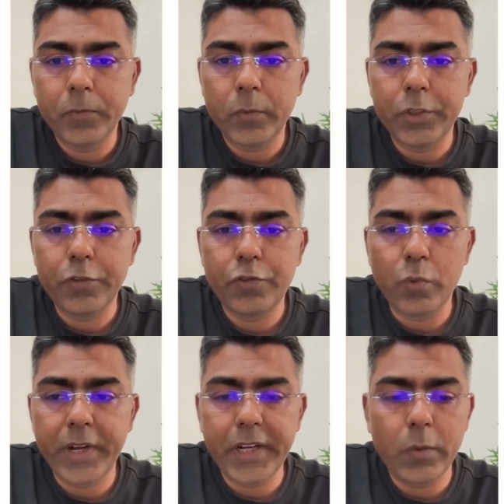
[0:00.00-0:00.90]
which is
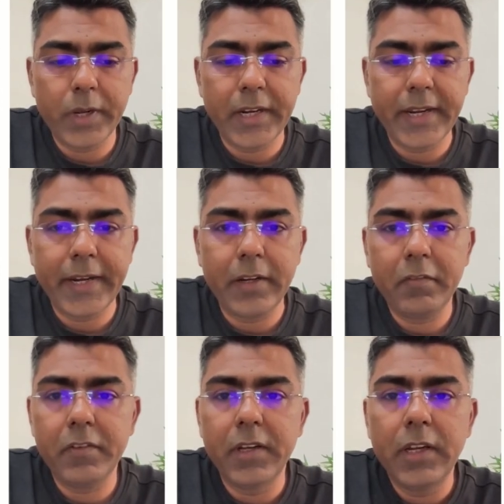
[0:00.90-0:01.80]
281
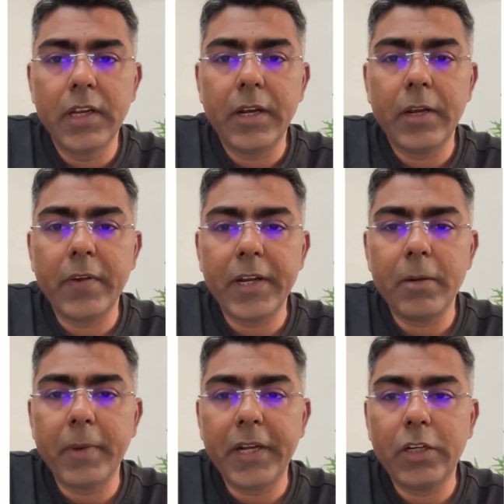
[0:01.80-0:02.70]
negative,
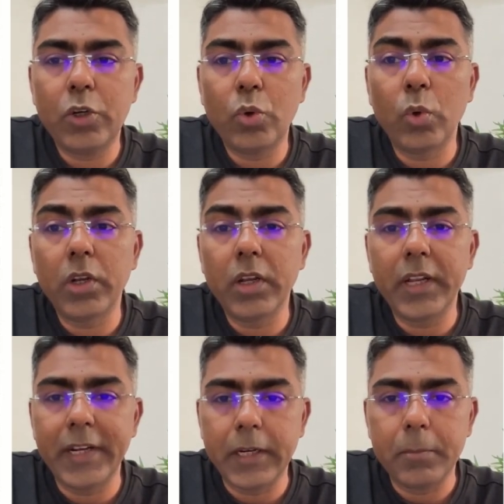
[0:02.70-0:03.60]
divided by total
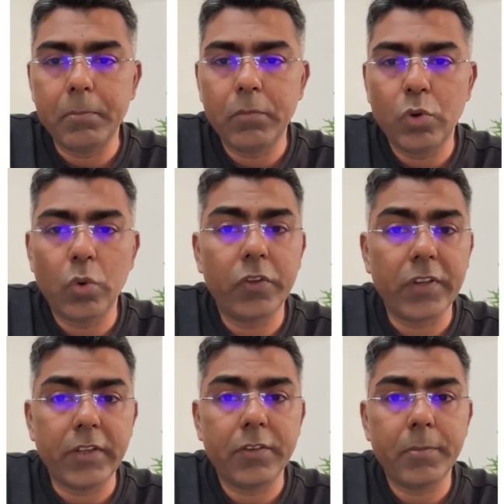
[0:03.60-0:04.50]
income, total
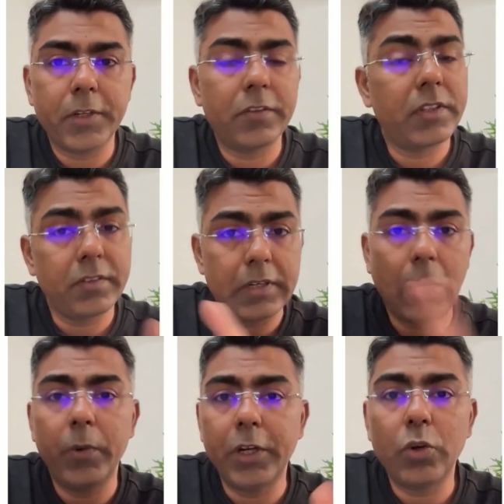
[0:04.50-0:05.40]
sales, because this
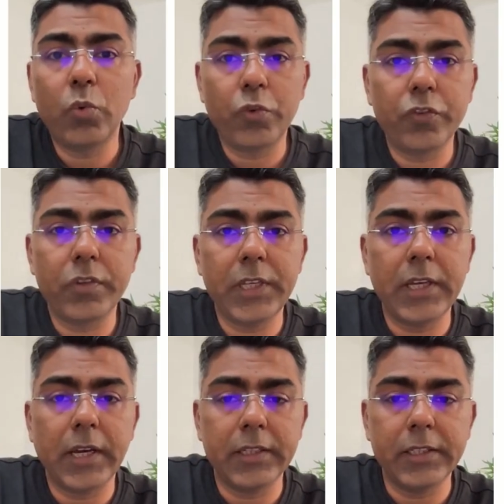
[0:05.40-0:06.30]
now includes
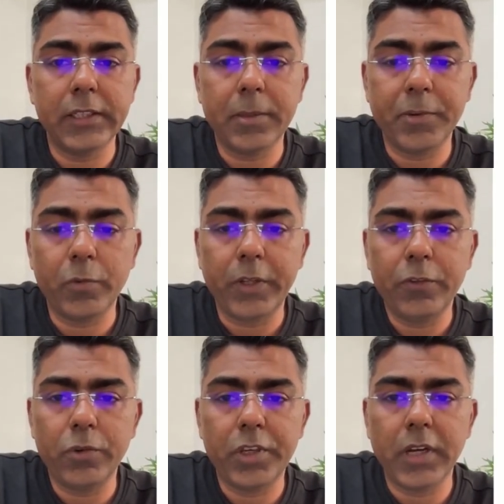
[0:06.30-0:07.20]
the other income as well.
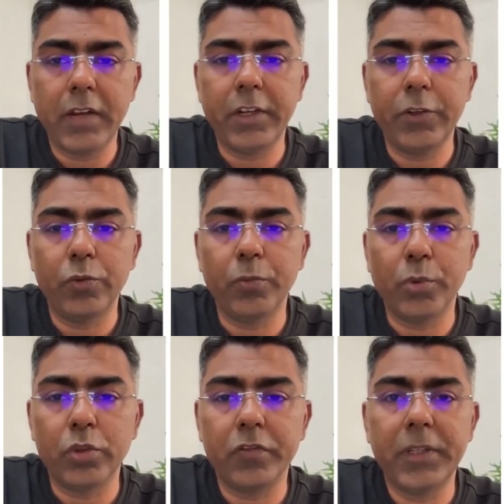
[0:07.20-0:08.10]
So here I will use
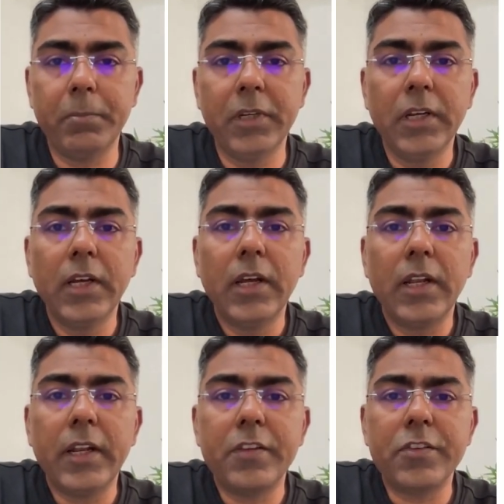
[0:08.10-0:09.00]
both of them.
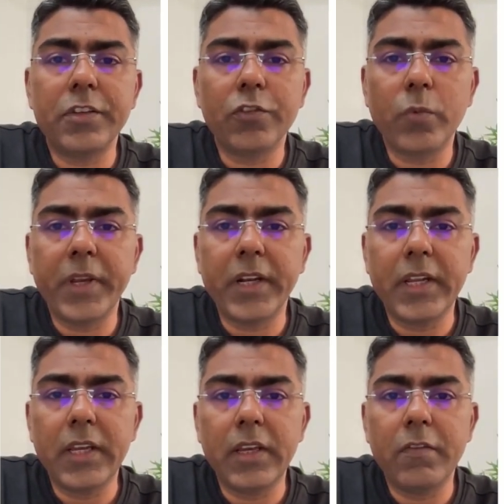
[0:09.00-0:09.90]
Let's just
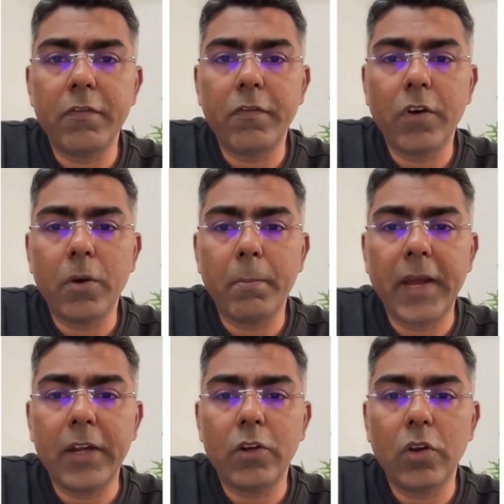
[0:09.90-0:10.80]
quickly
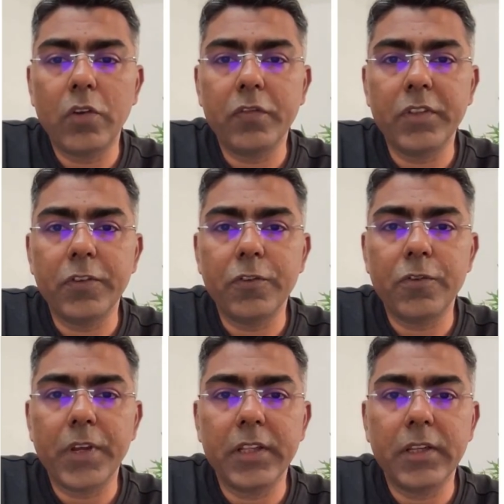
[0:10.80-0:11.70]
format all of this
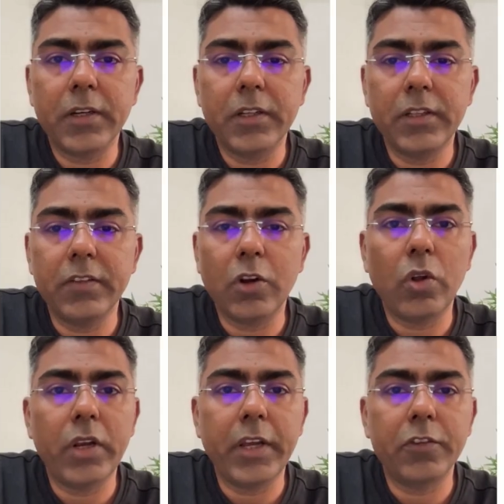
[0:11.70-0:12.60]
together. These are all